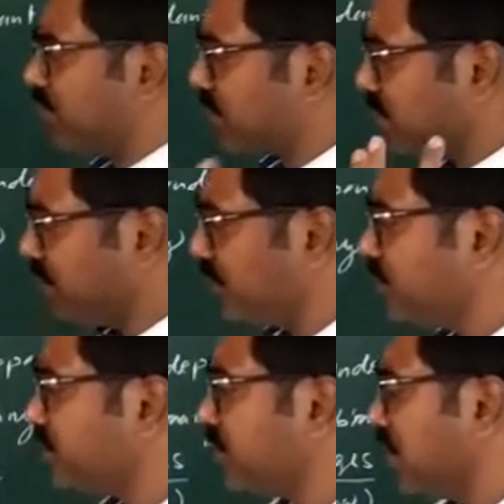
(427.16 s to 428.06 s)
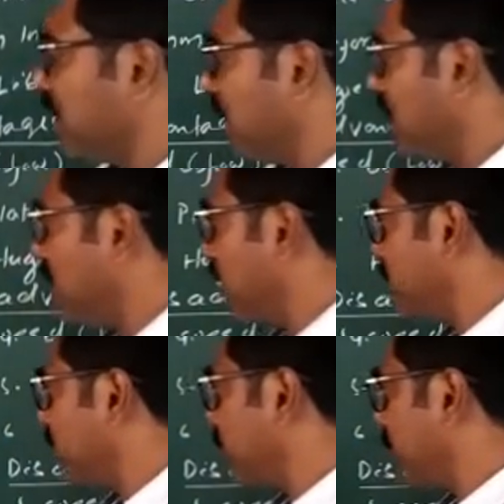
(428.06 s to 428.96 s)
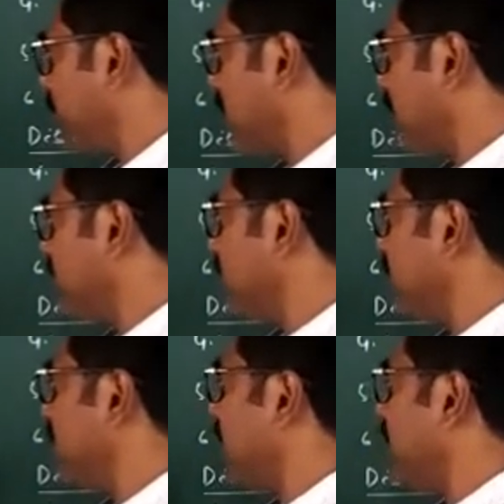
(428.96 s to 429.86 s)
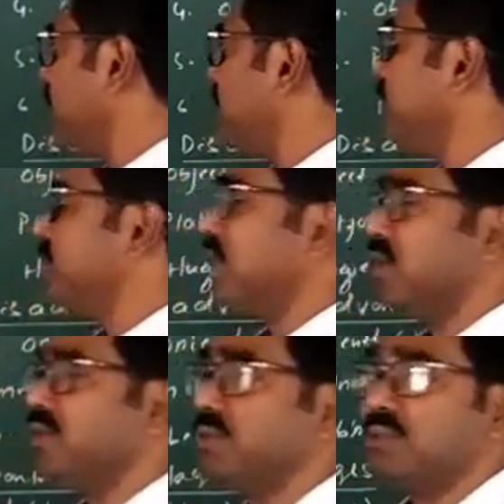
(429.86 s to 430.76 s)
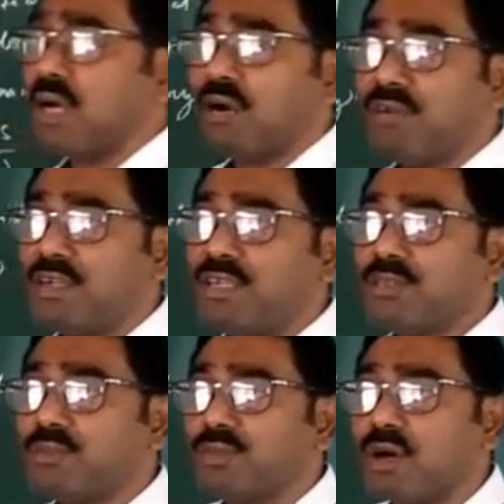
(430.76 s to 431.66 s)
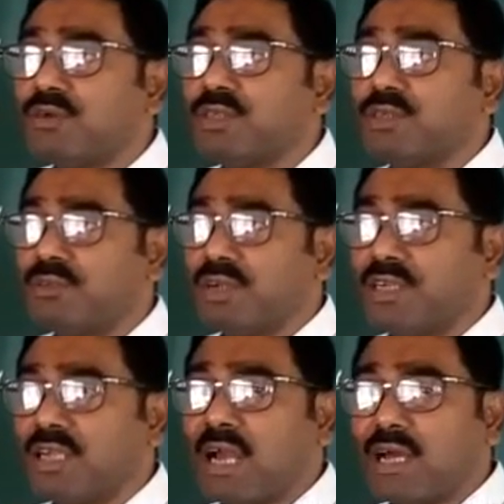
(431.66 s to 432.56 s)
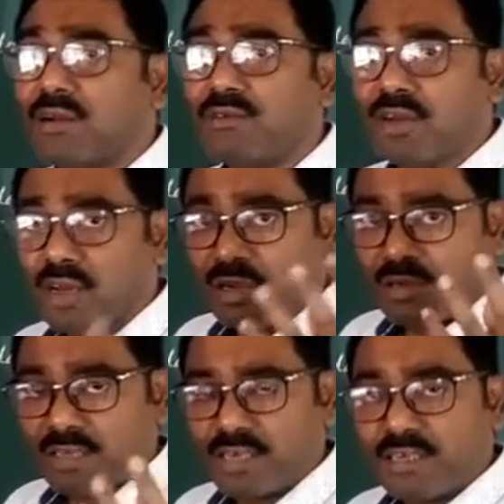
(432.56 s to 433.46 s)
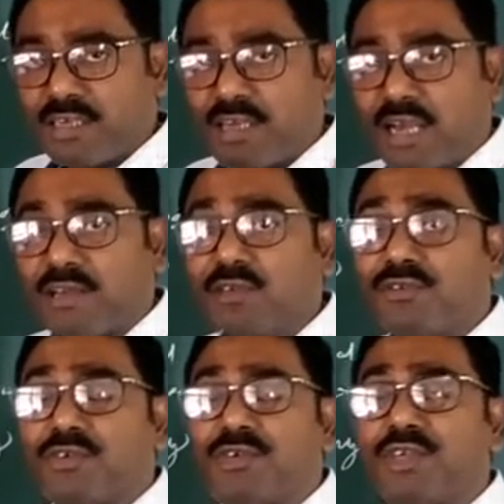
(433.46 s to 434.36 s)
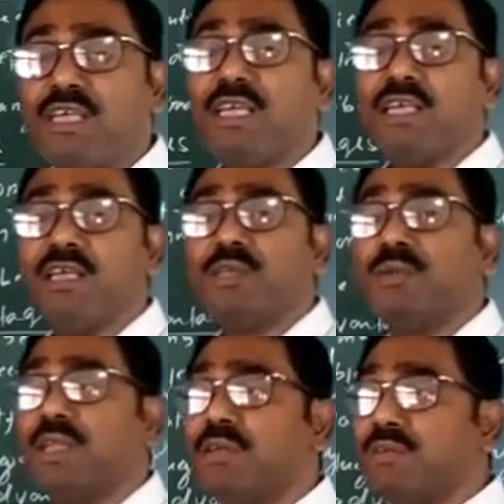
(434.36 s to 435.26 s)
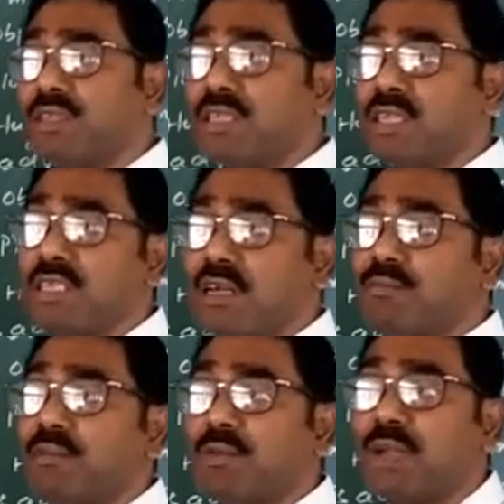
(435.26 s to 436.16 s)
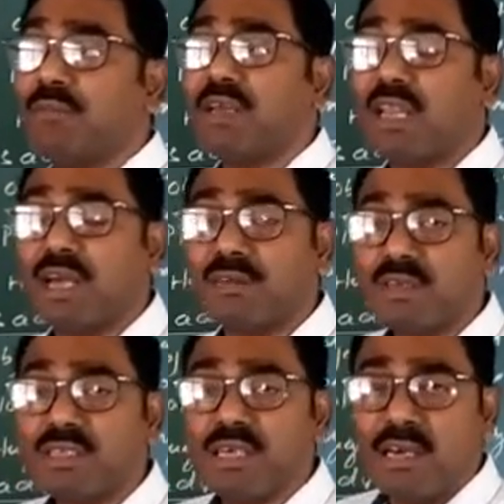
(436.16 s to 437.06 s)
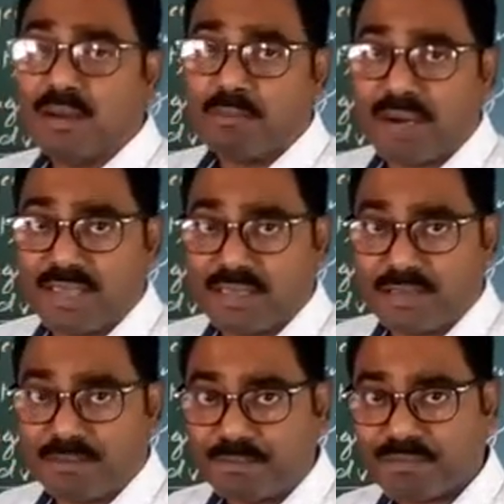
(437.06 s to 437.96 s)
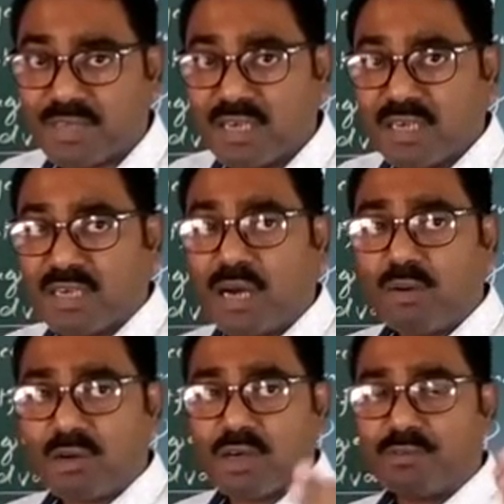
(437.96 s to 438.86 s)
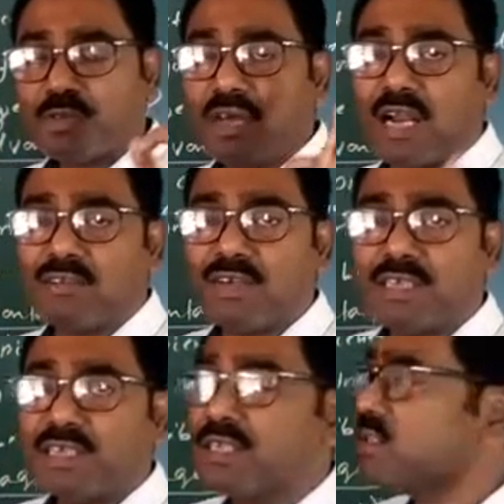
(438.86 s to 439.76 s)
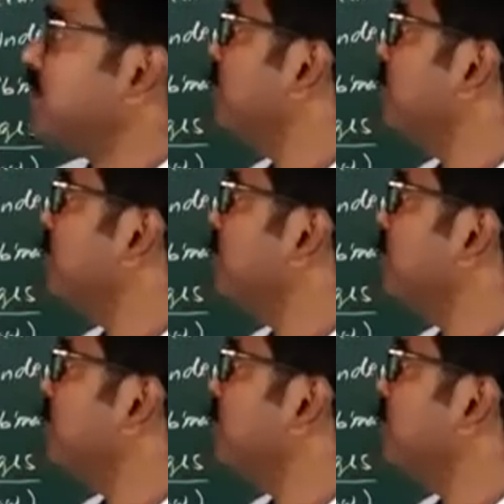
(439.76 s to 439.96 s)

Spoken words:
be used from 1991 to nowadays 2020, around 39 or 40 years we are using the same programming language, Python. Now come to the advantages of